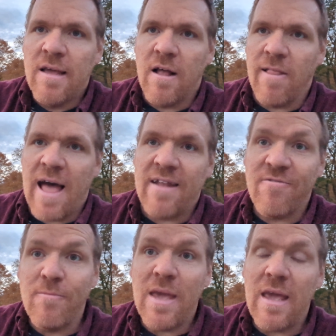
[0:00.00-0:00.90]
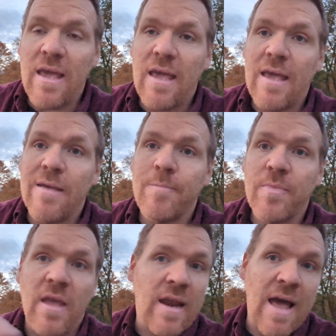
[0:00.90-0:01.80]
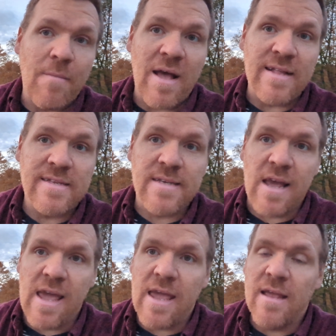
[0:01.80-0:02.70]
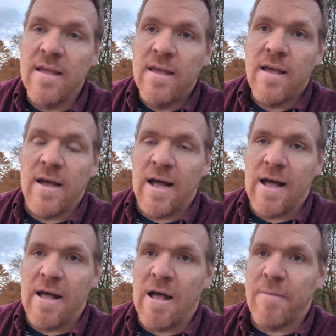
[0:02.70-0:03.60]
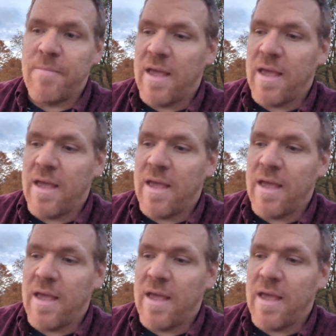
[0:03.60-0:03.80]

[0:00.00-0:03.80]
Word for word: a lot of me and I'm on site uh,